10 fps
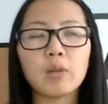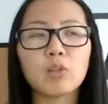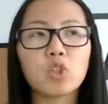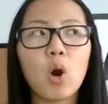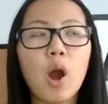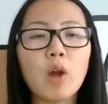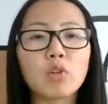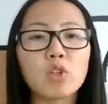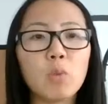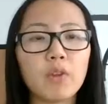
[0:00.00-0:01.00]

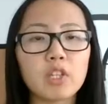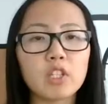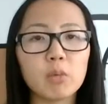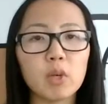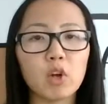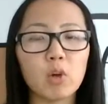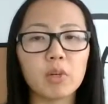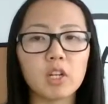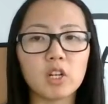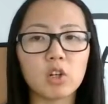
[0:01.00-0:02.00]
do want this to be an
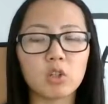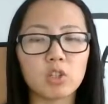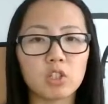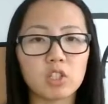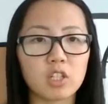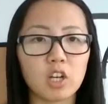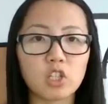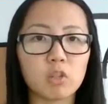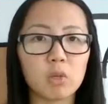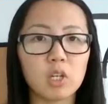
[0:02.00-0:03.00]
open-ended
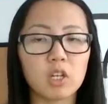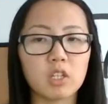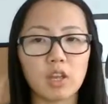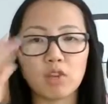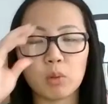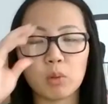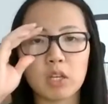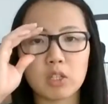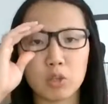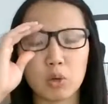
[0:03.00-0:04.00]
discussion, because everyone
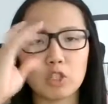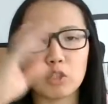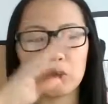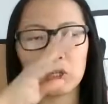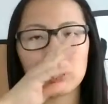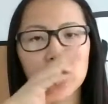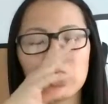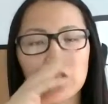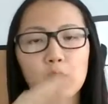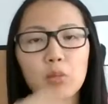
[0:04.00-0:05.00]
has their own experiences
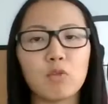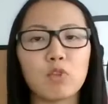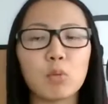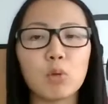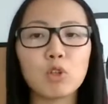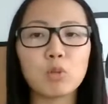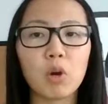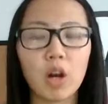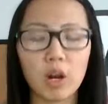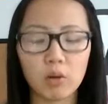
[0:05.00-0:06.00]
in it. But for the most
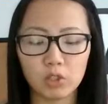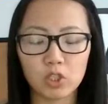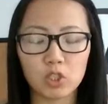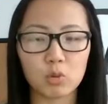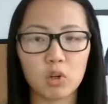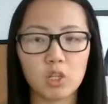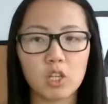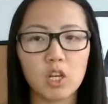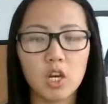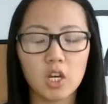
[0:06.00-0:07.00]
part, I really just
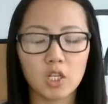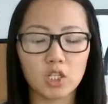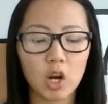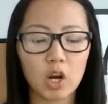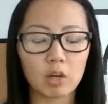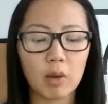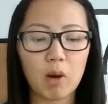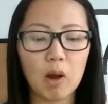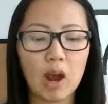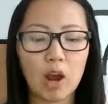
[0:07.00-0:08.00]
wanted to talk
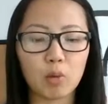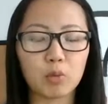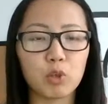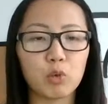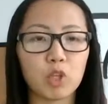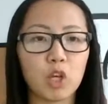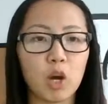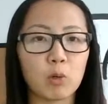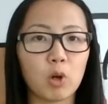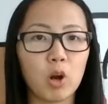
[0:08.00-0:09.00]
about how you can
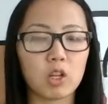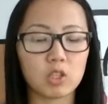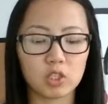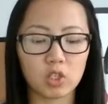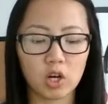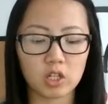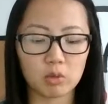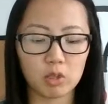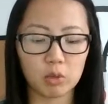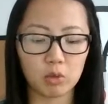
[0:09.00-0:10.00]
come across and talk
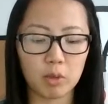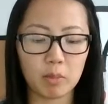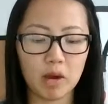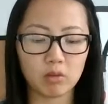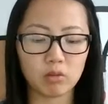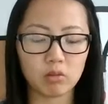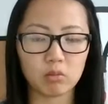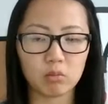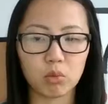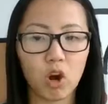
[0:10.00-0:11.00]
to people about
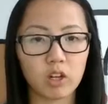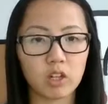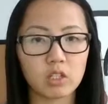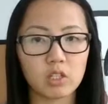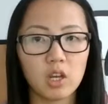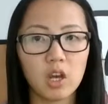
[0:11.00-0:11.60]
product.